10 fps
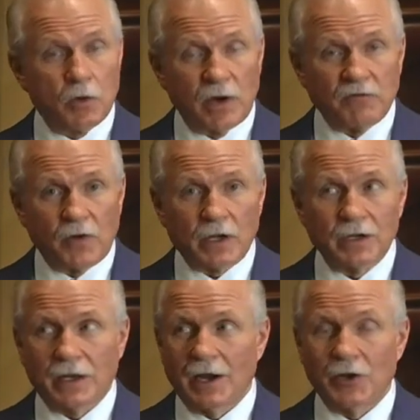Quite
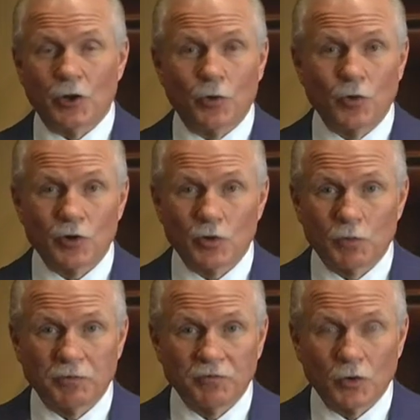frankly, I know we're a
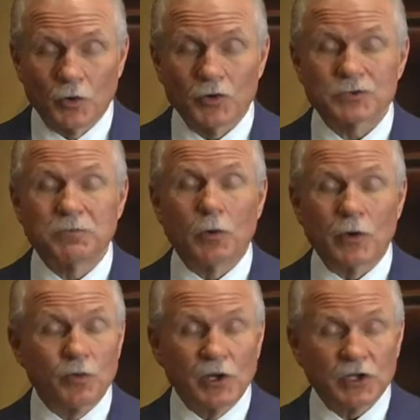group of lawyers, but
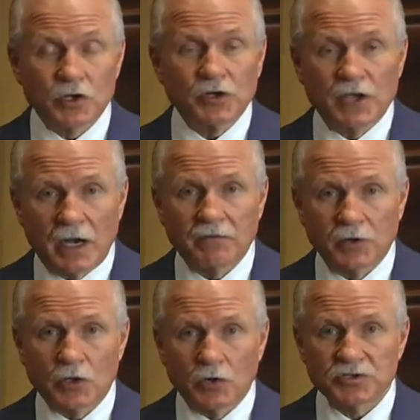we really could not
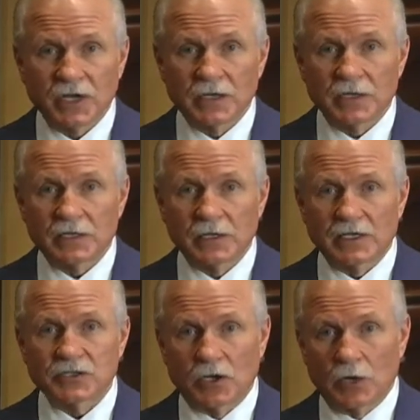have negotiated that
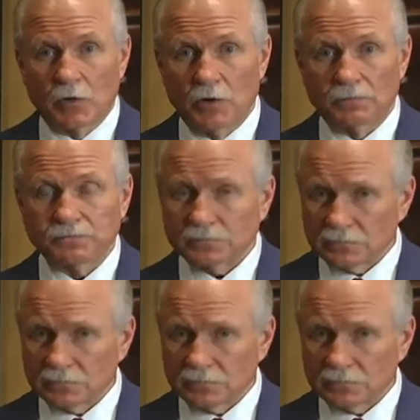lease on our own.